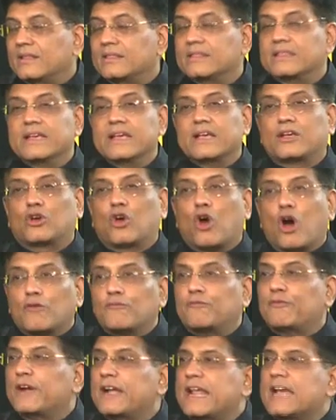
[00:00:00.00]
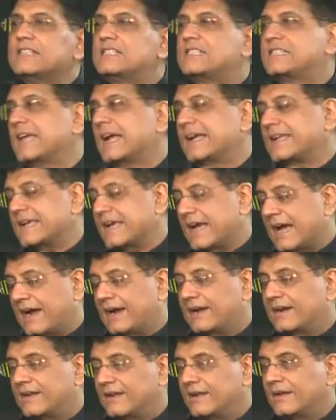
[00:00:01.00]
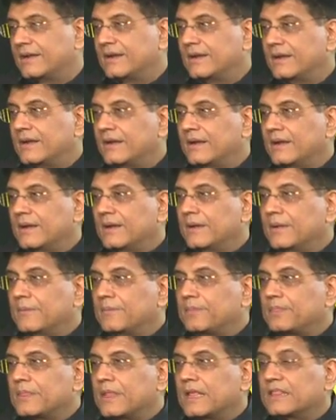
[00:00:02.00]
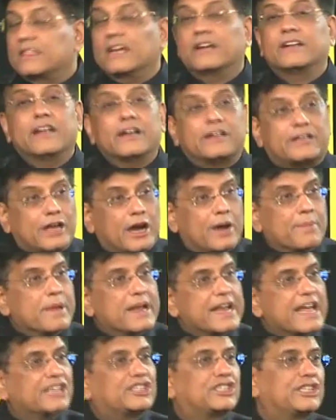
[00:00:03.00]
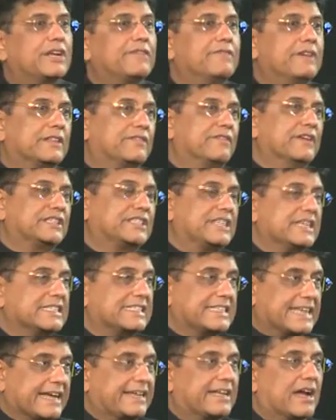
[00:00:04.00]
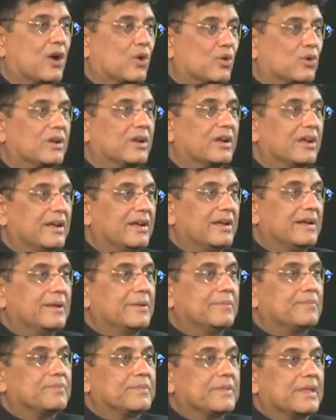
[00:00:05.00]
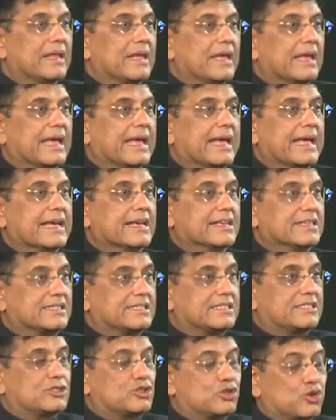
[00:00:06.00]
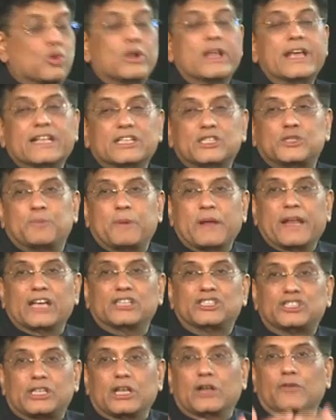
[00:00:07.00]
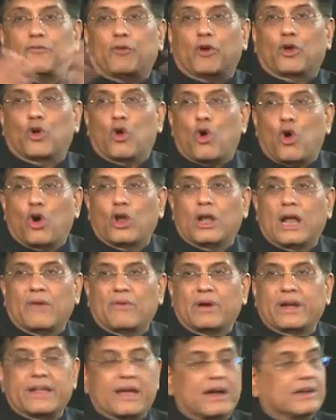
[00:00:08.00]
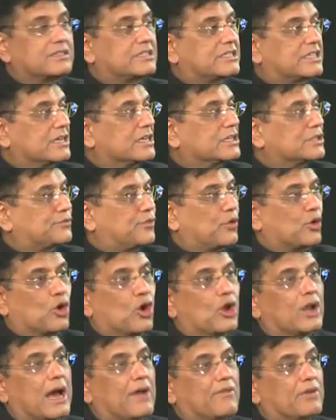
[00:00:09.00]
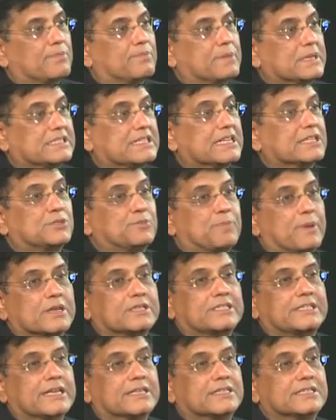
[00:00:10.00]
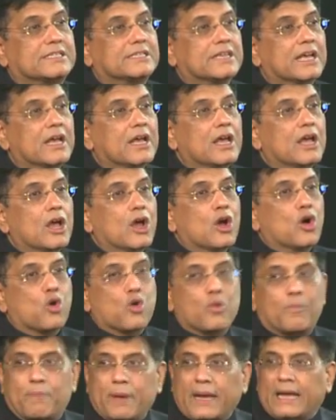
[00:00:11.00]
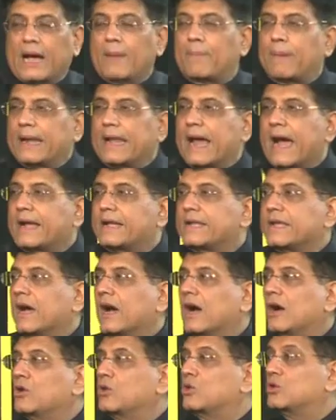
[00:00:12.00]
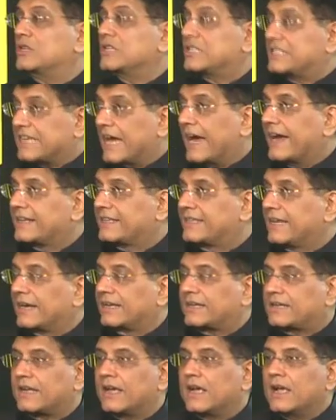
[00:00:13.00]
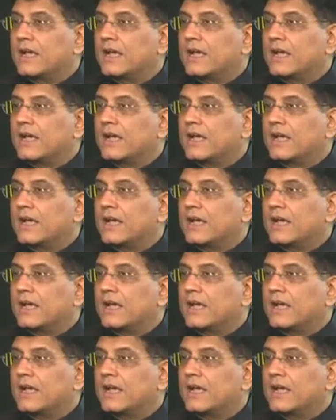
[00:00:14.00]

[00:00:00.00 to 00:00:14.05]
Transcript: the confidence that he had, the determination with which he set out is truly inspirational for all our youngsters, for all our business persons who pick up an idea, who decide that